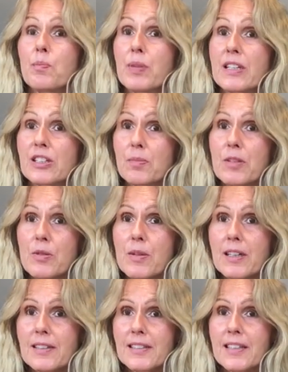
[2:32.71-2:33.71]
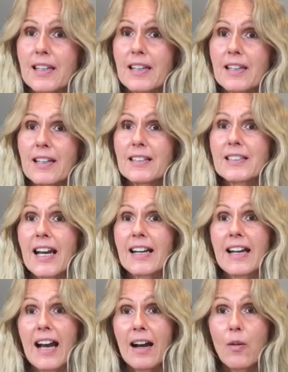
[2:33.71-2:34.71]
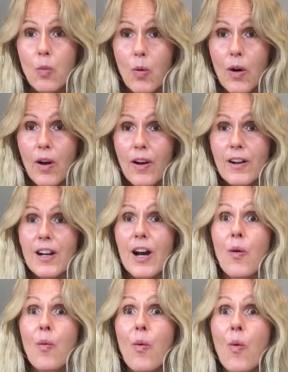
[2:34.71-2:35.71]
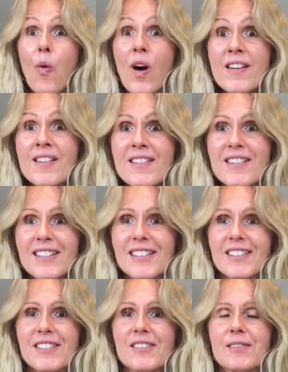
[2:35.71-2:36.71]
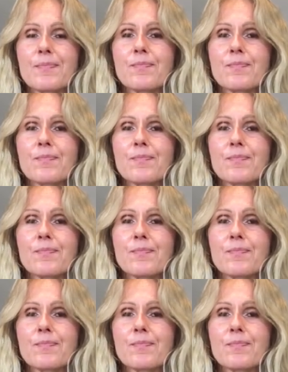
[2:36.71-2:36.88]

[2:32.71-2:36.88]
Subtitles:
BWRT can work wonders.